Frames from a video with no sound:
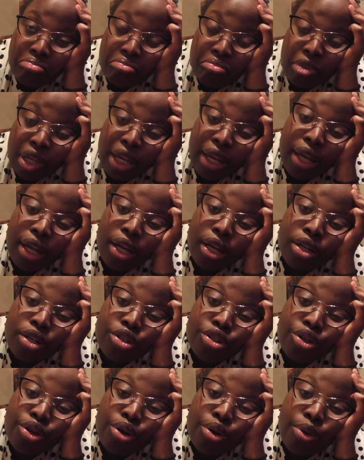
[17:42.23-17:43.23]
they can't
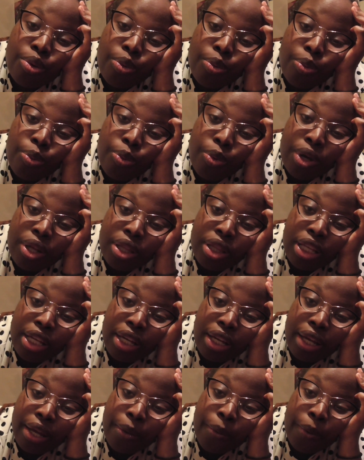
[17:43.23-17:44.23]
control what they
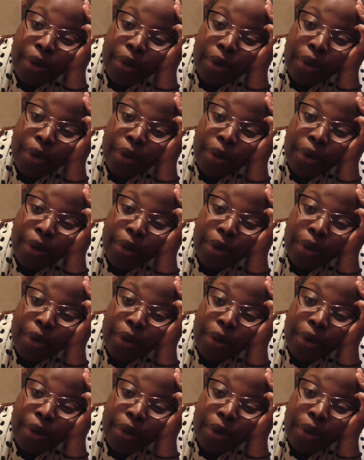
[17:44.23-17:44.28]
get